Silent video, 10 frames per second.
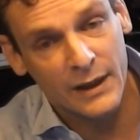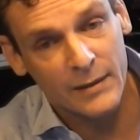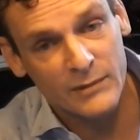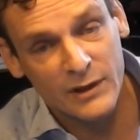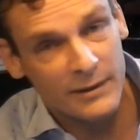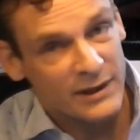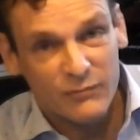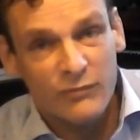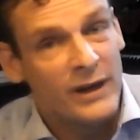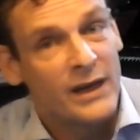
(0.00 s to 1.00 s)
So it's
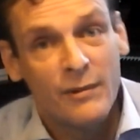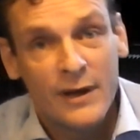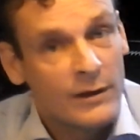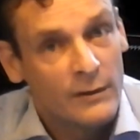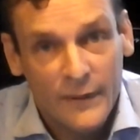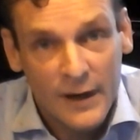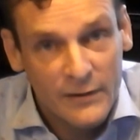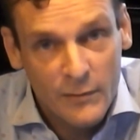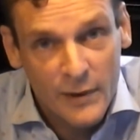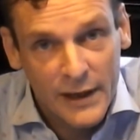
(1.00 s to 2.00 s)
really, really good value
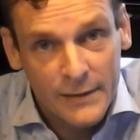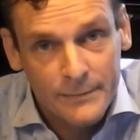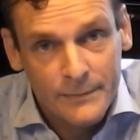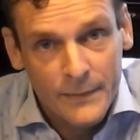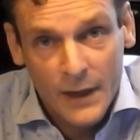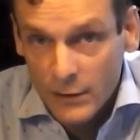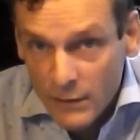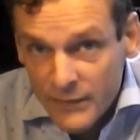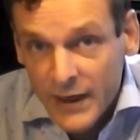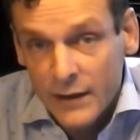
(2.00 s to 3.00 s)
for money. And
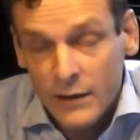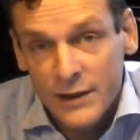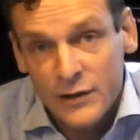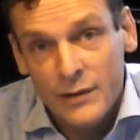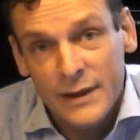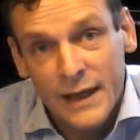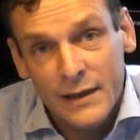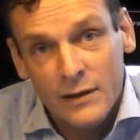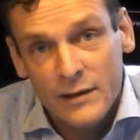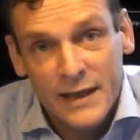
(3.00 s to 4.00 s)
don't forget, guys, you can
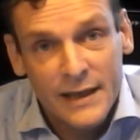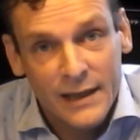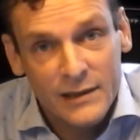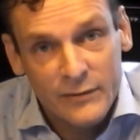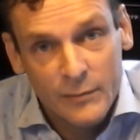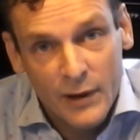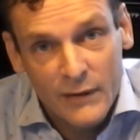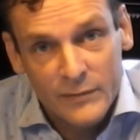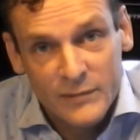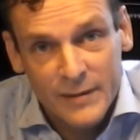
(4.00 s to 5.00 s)
get the decants from
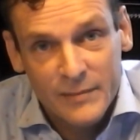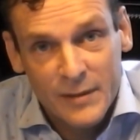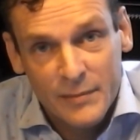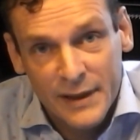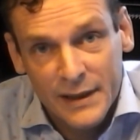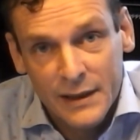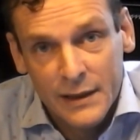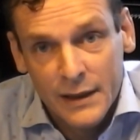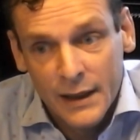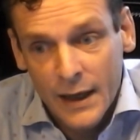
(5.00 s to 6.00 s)
Parfums NDP.
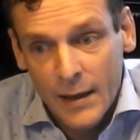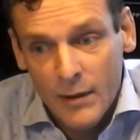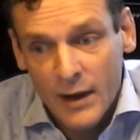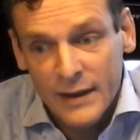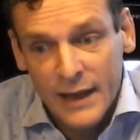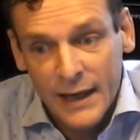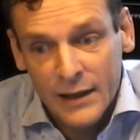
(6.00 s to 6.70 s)
And they're